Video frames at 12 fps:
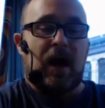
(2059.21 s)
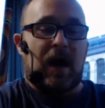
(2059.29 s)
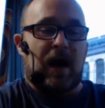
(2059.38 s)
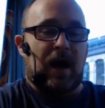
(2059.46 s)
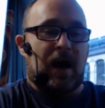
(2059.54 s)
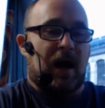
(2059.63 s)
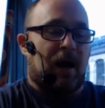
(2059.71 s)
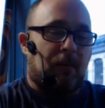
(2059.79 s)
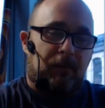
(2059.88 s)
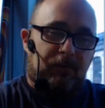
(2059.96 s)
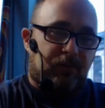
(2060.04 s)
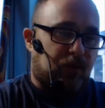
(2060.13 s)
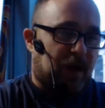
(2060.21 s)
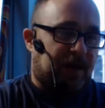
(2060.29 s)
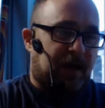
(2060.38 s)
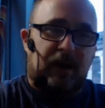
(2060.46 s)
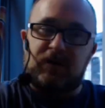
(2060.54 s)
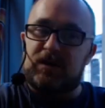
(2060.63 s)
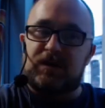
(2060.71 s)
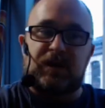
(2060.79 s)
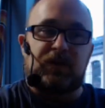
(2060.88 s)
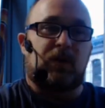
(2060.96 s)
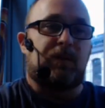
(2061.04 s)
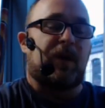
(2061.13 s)
uh, um, breathing just
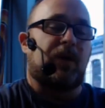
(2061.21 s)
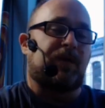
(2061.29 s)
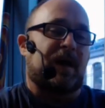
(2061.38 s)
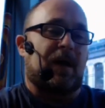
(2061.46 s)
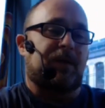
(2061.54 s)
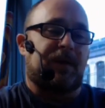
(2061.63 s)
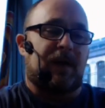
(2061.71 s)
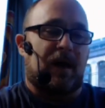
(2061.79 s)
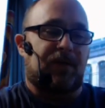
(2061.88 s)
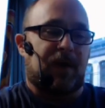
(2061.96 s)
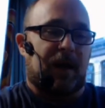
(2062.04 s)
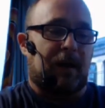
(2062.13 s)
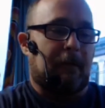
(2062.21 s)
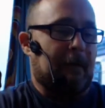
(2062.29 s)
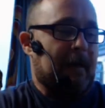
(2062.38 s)
disappeared down to nothing.